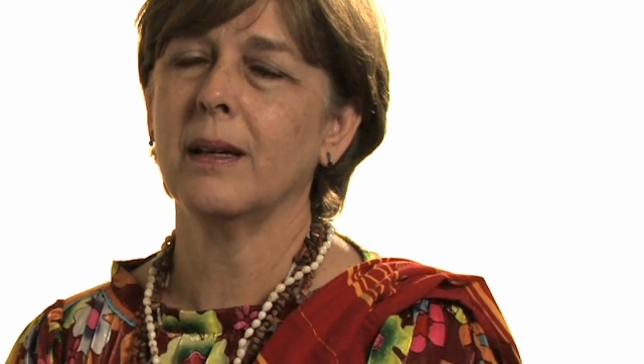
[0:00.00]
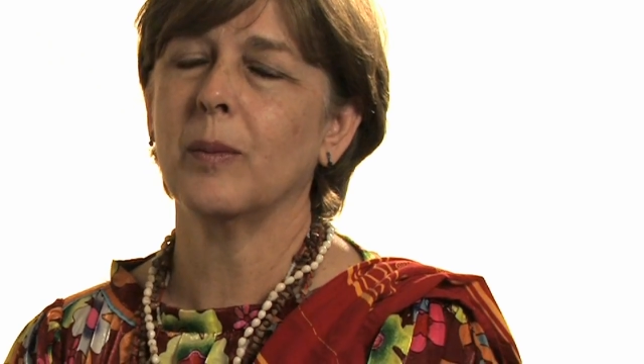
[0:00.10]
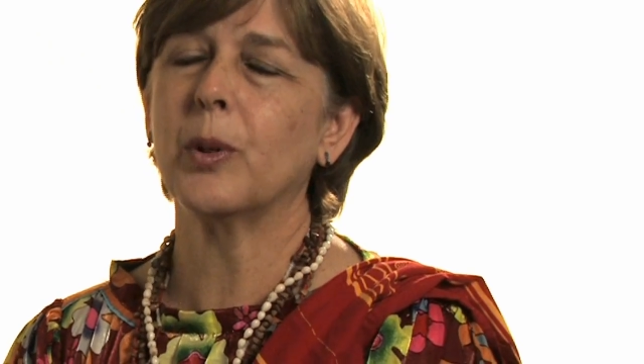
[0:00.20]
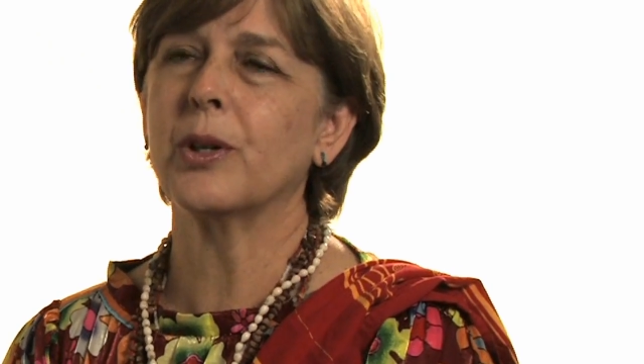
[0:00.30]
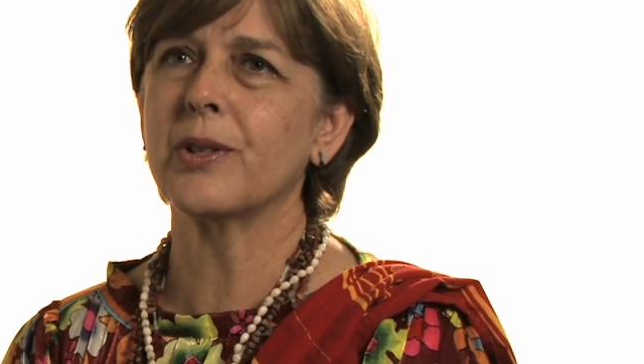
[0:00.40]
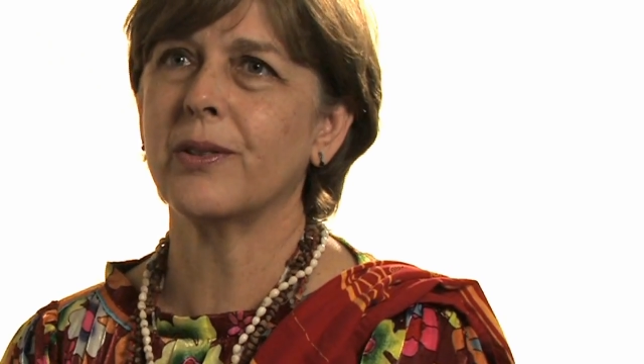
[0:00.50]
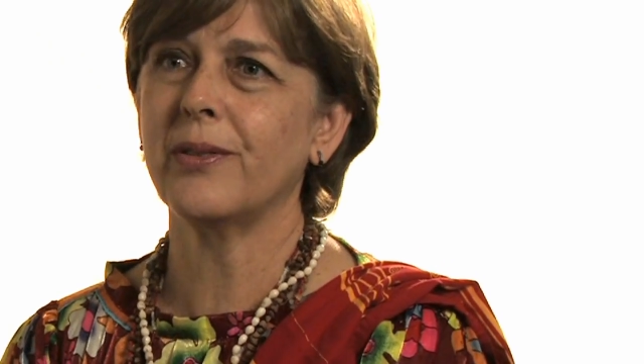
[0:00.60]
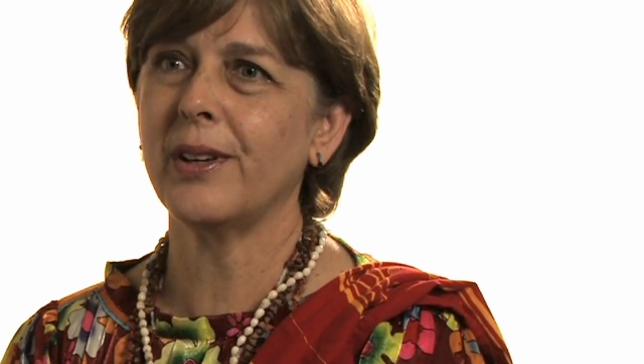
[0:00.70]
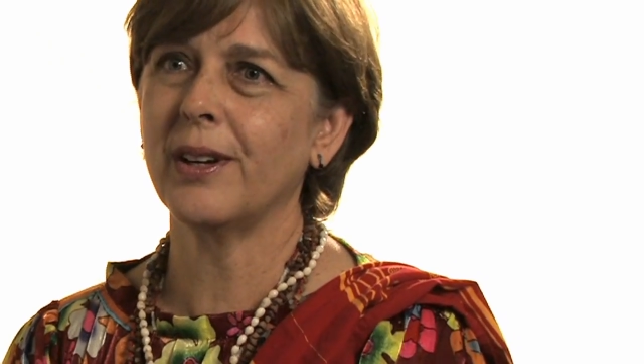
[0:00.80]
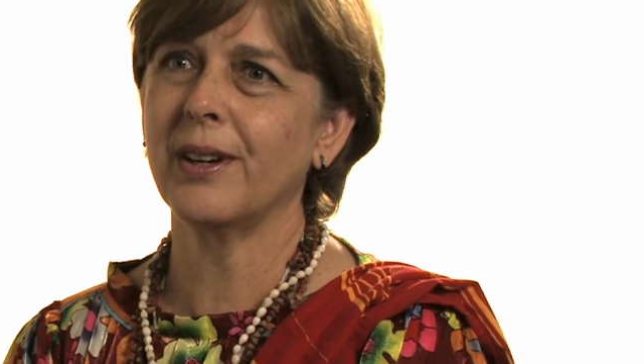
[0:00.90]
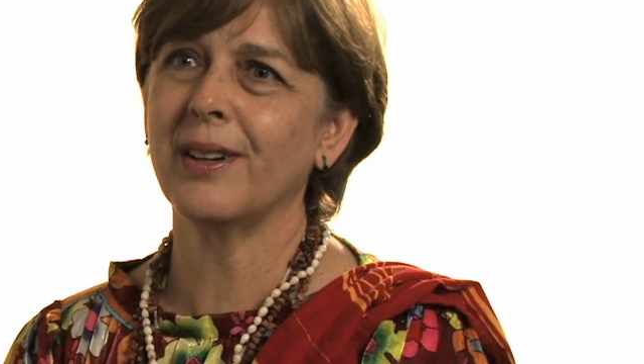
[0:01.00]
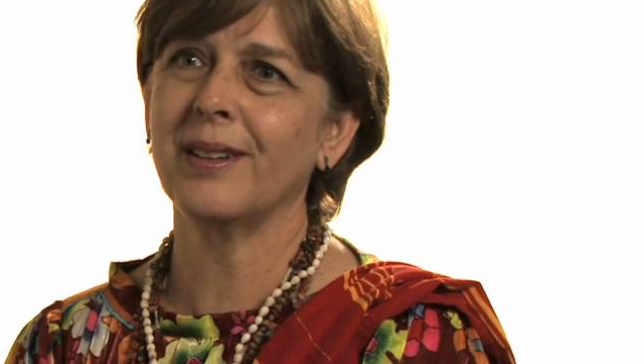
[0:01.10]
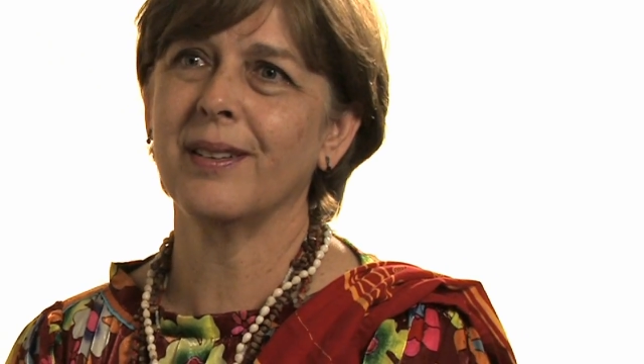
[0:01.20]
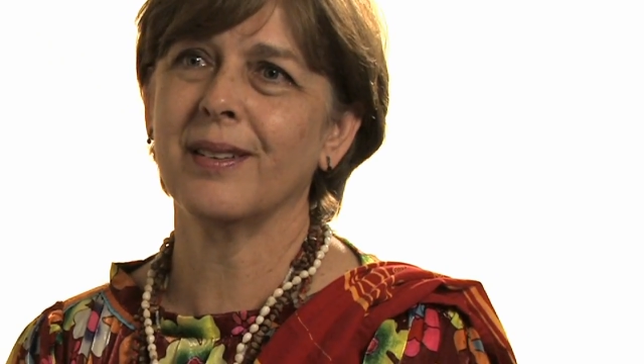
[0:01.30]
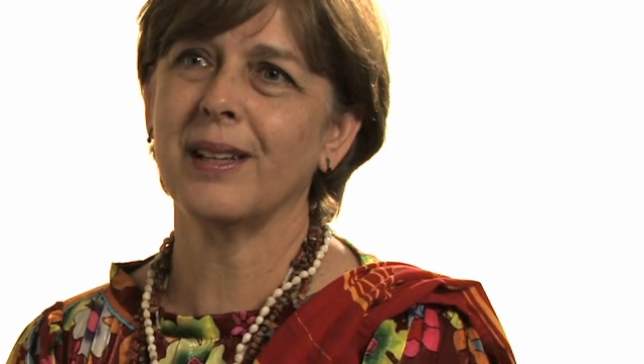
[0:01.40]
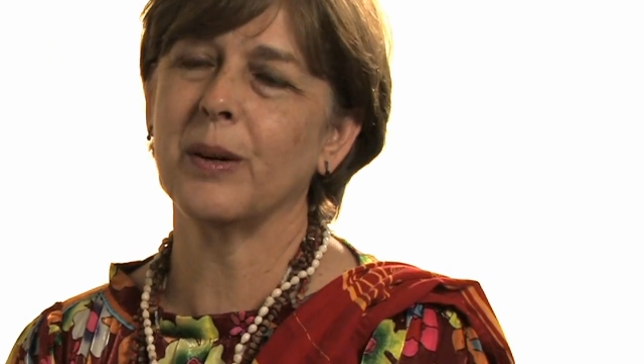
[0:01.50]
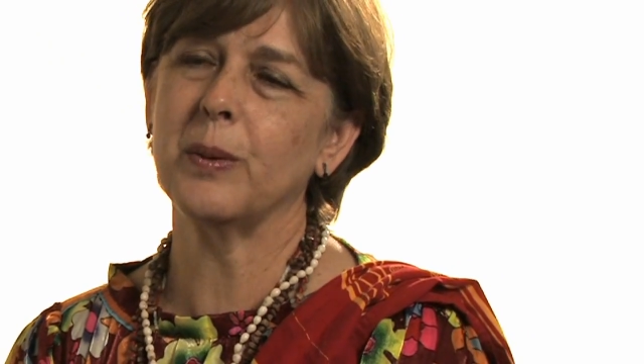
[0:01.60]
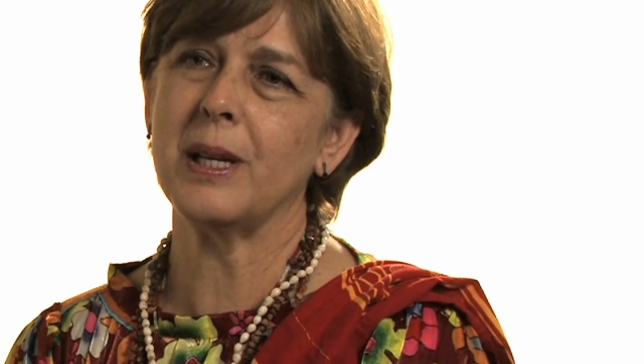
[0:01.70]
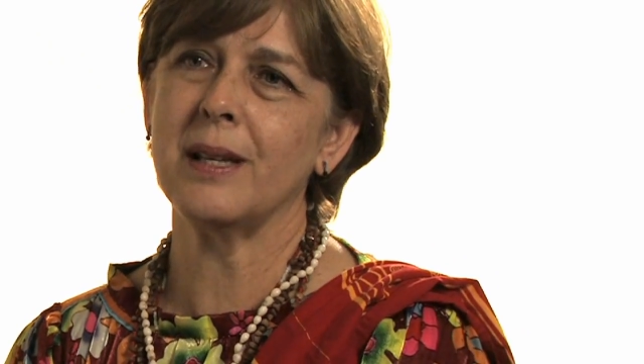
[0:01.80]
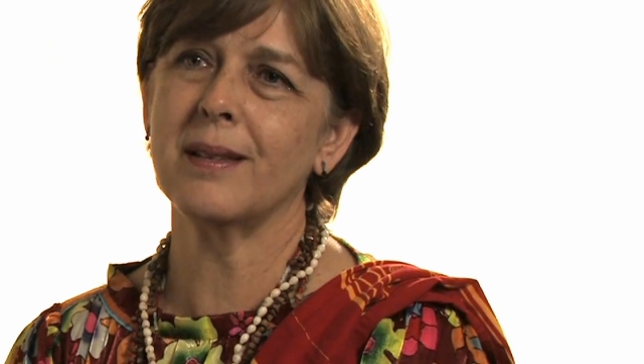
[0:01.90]
persevered, that
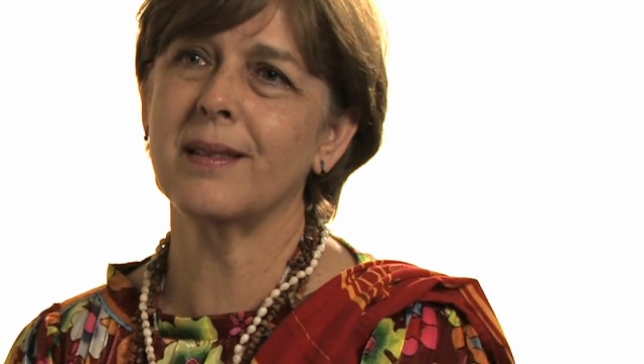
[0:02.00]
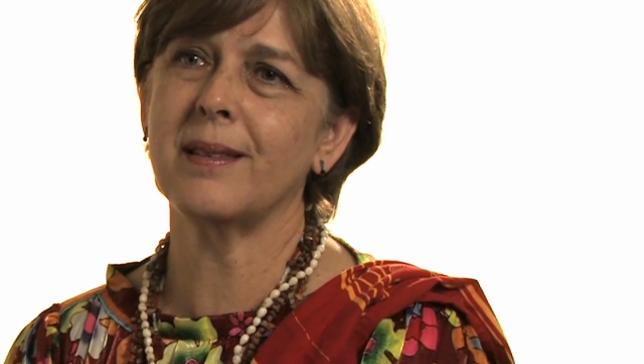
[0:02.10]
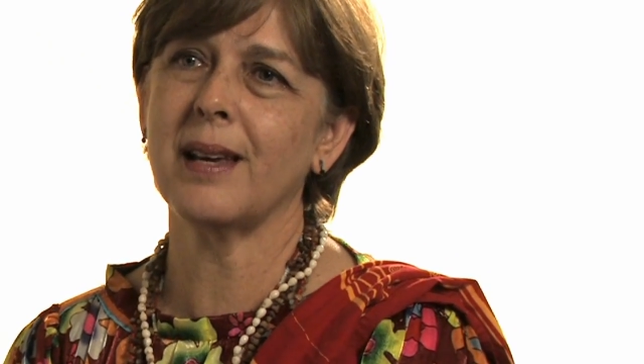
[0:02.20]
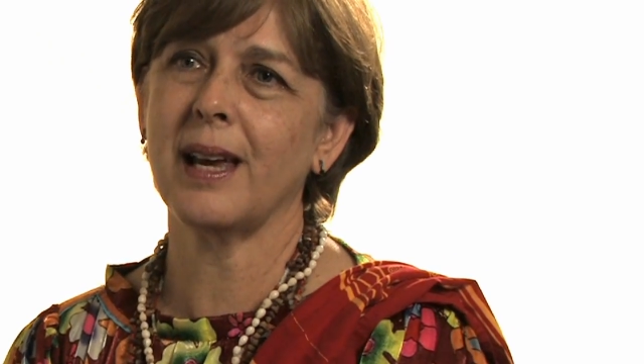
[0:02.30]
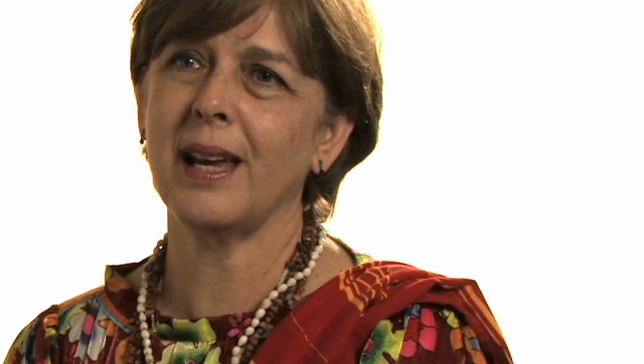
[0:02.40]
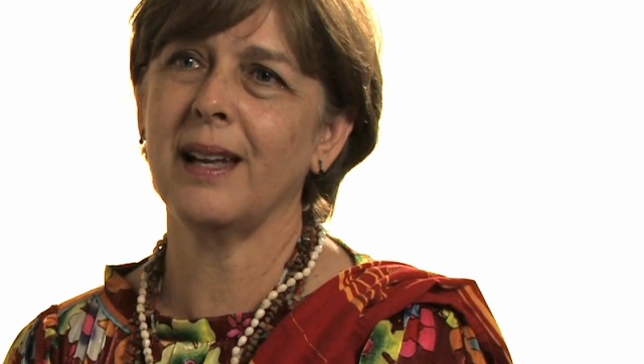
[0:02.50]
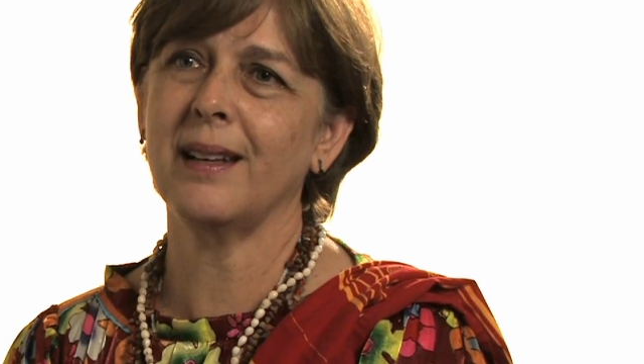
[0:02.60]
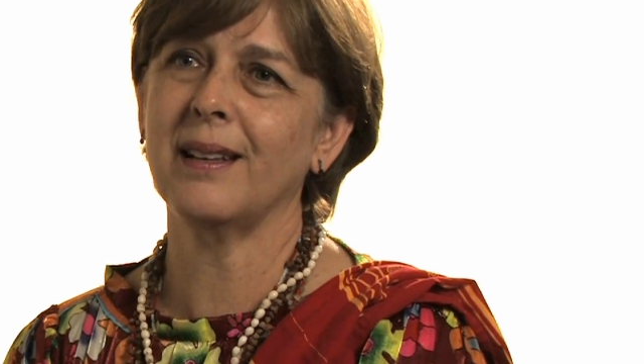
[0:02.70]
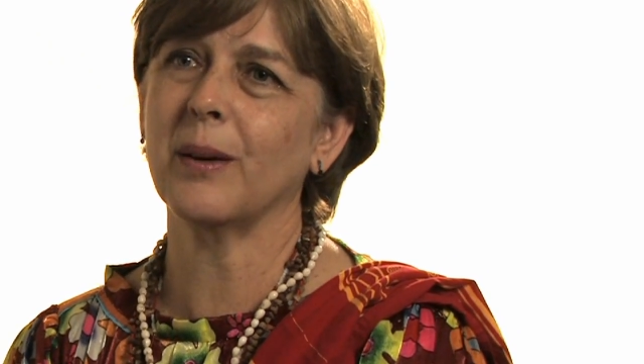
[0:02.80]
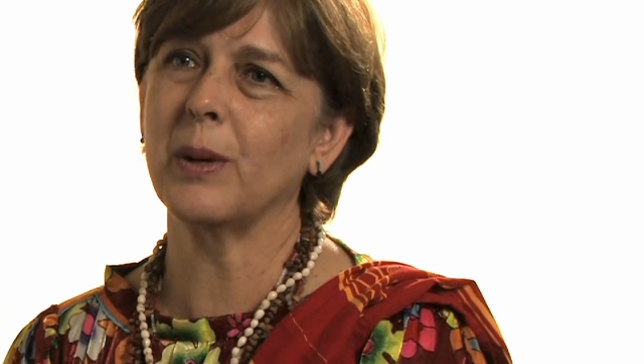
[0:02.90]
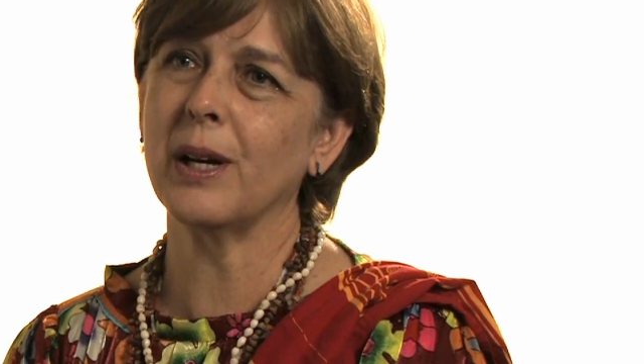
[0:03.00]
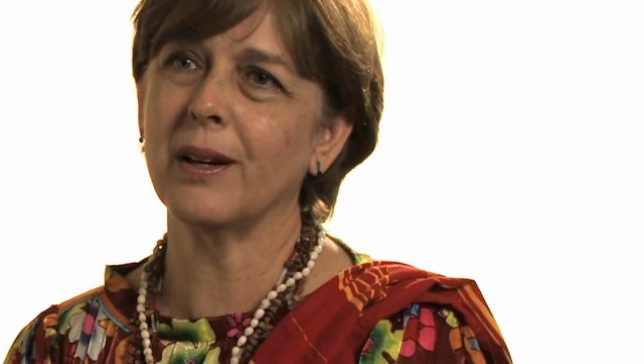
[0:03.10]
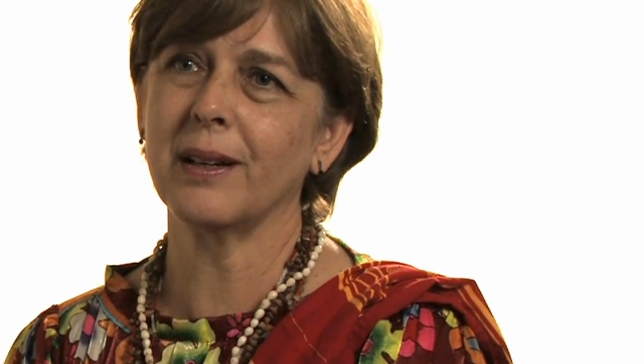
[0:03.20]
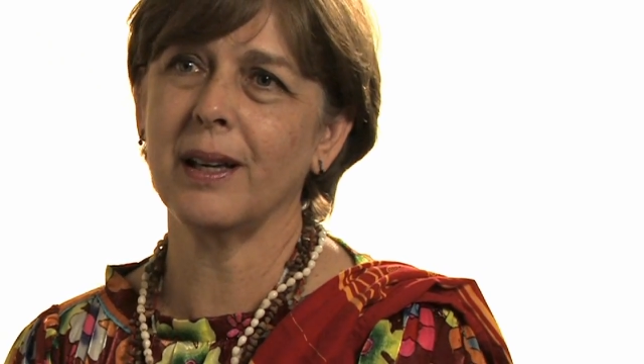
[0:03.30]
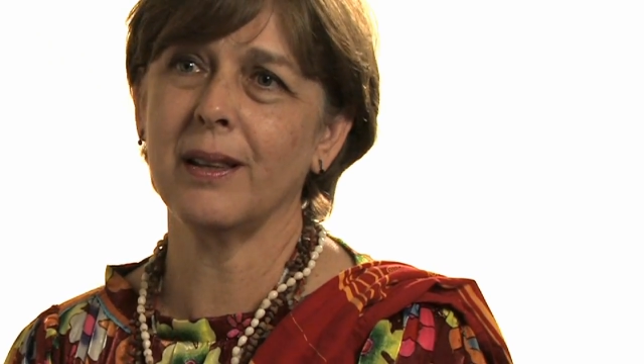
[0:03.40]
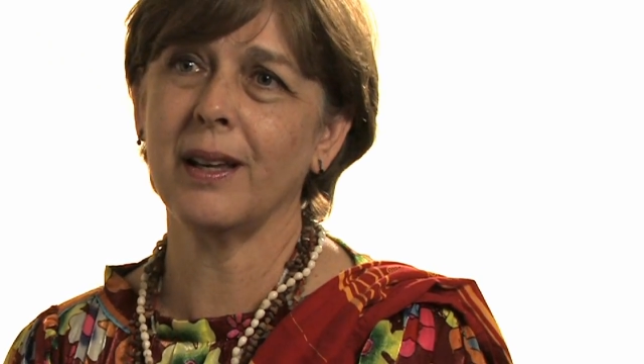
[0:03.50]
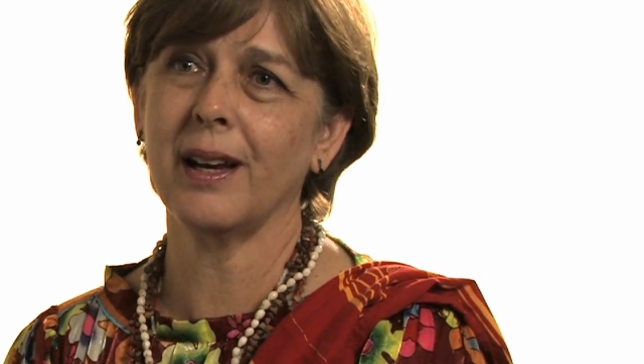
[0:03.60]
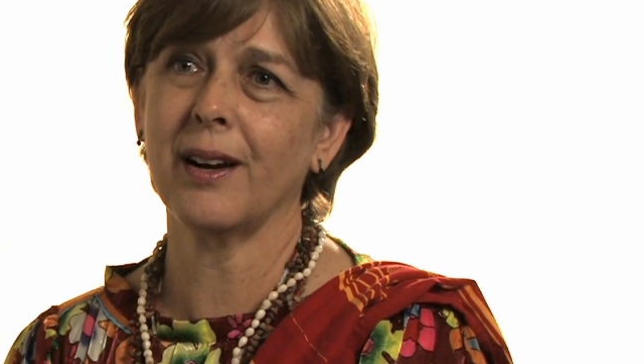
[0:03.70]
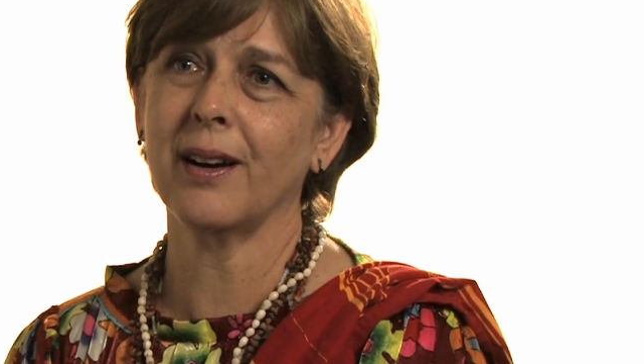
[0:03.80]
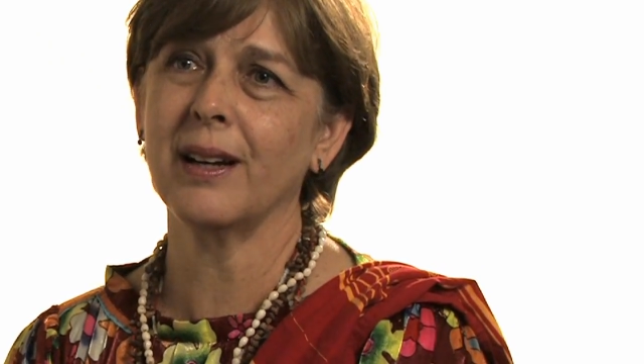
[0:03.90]
we stayed, that we hung in
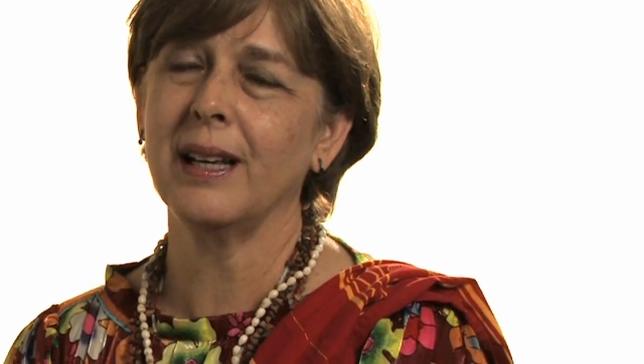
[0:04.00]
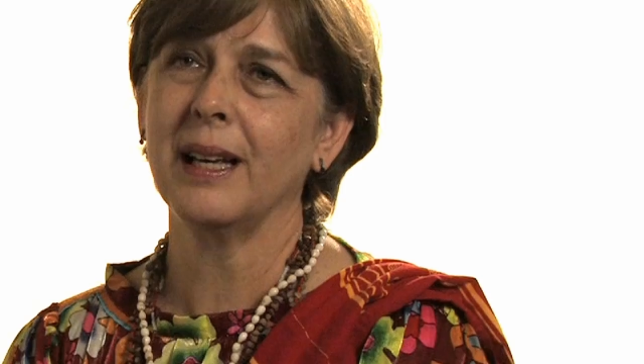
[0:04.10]
there.